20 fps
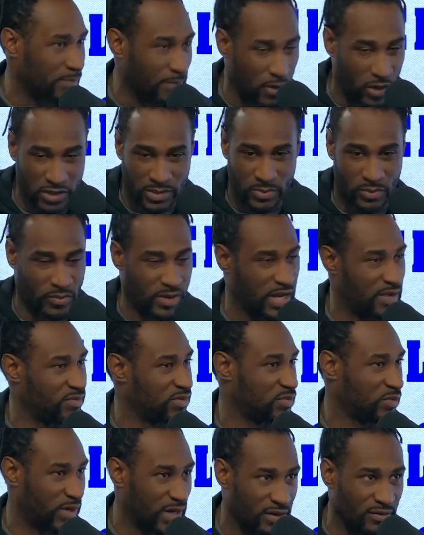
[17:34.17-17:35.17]
the Baltimore
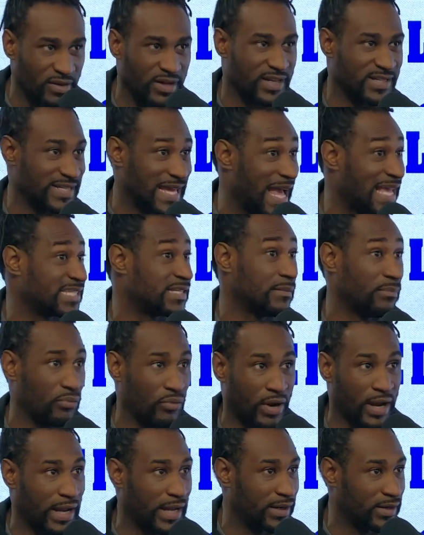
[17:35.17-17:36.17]
Ravens, whatever it is. That's a
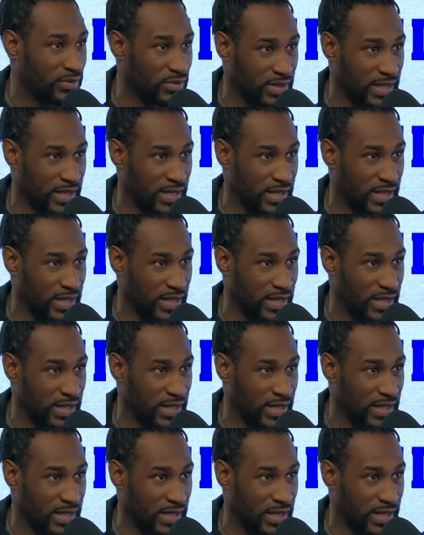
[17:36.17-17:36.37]
brand.